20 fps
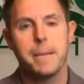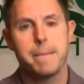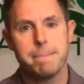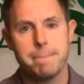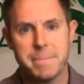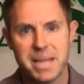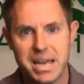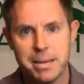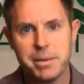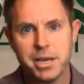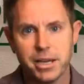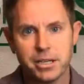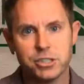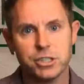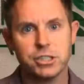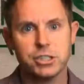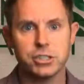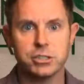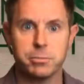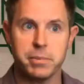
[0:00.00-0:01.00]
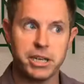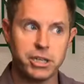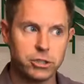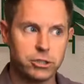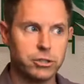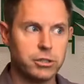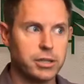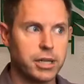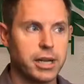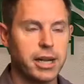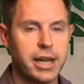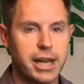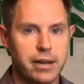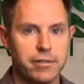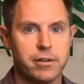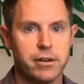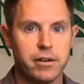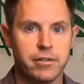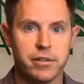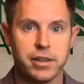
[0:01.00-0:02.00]
Maybe I should just make sure that I have
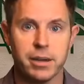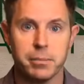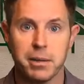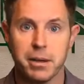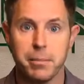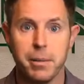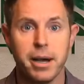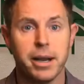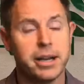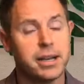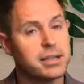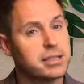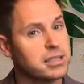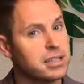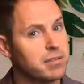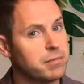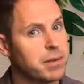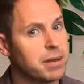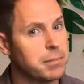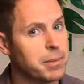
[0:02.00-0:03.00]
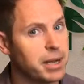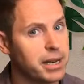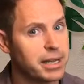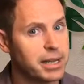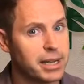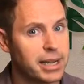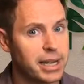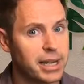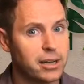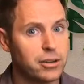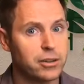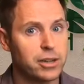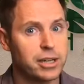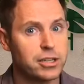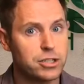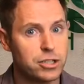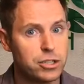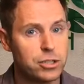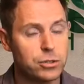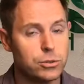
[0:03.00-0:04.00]
enough of that in my body to see if my body can handle
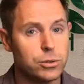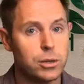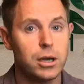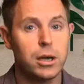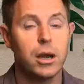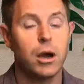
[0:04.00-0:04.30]
that too.